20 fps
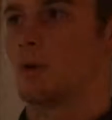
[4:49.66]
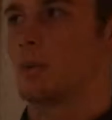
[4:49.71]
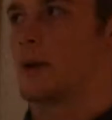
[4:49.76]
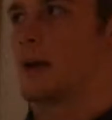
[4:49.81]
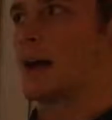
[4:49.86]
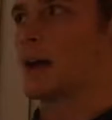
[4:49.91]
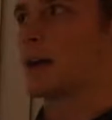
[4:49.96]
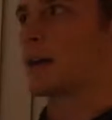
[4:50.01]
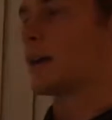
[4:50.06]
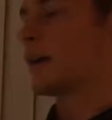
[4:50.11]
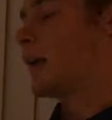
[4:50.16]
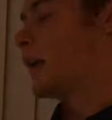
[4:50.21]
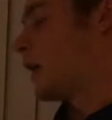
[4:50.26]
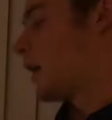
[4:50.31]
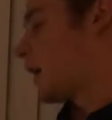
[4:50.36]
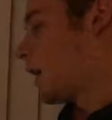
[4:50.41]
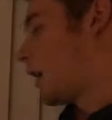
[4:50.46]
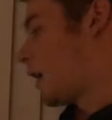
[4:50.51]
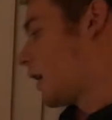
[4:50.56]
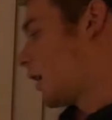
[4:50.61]
pullback,
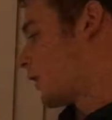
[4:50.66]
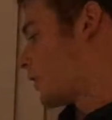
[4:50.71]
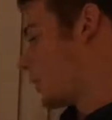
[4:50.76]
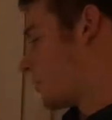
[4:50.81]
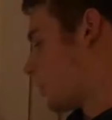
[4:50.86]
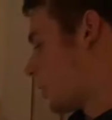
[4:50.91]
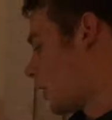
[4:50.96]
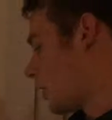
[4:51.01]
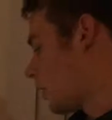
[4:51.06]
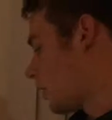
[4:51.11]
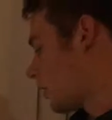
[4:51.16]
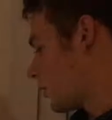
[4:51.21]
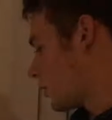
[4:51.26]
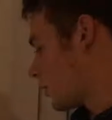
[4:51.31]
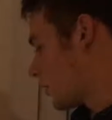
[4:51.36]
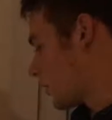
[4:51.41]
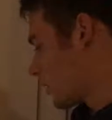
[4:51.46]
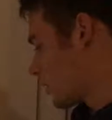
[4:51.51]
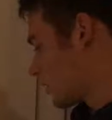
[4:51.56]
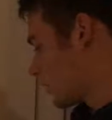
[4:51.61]
the
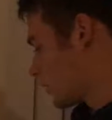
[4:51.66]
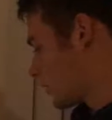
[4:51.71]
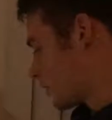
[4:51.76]
ball